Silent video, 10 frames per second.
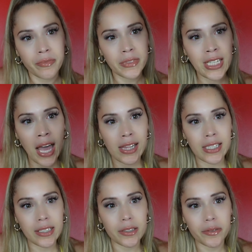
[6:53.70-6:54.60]

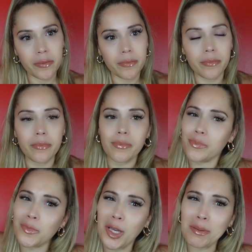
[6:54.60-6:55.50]
talent.
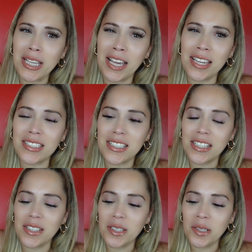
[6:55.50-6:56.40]
You know what I'm saying?
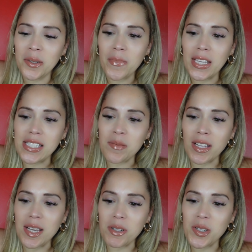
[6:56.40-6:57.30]
Is this my
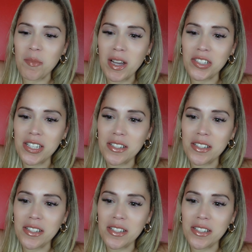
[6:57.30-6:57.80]
time to talk my shit?